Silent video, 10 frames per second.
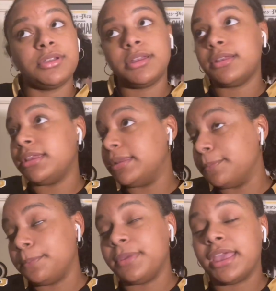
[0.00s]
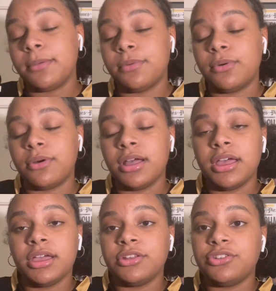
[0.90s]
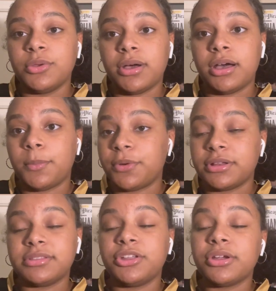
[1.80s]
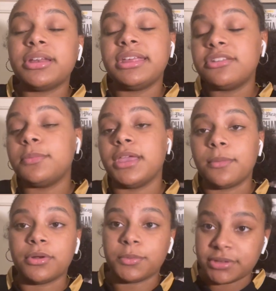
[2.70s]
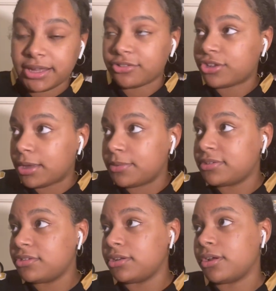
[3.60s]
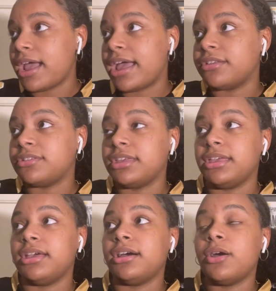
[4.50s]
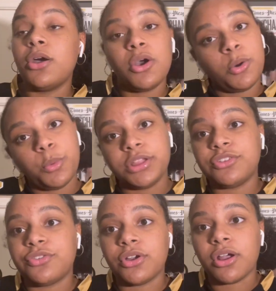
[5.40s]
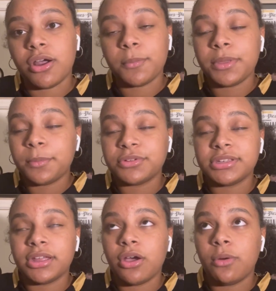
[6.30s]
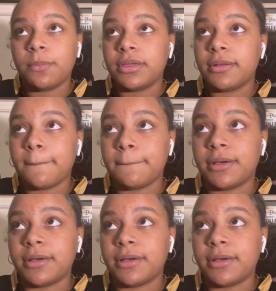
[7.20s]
Gonna be able to they're gonna need to be able to protect Jameis, as he waits for our people to get open.